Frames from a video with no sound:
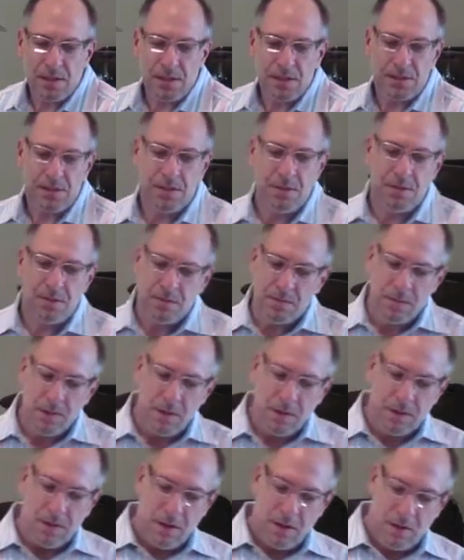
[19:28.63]
So
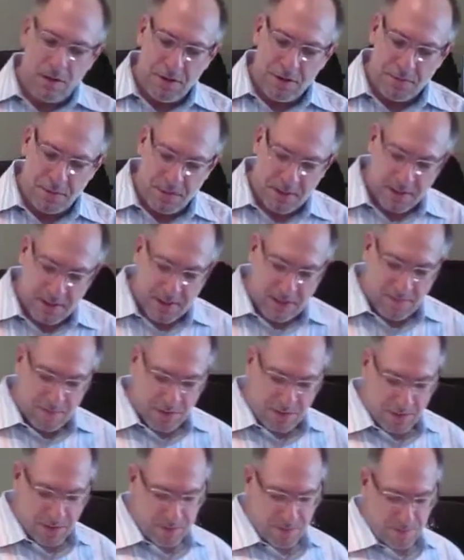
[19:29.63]
the Holy Spirit is given
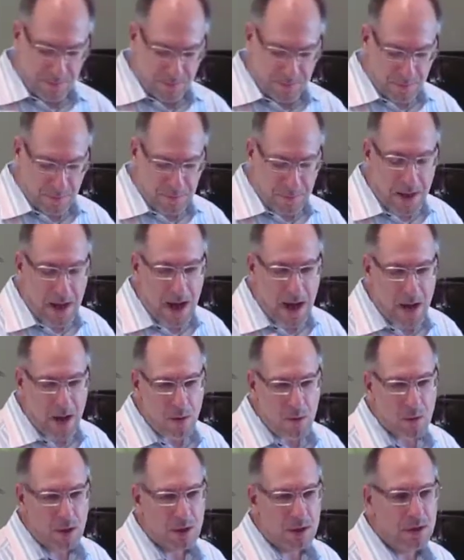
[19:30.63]
to you for
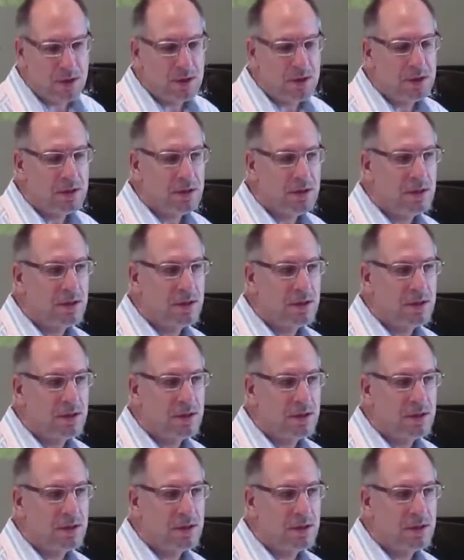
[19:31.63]
power.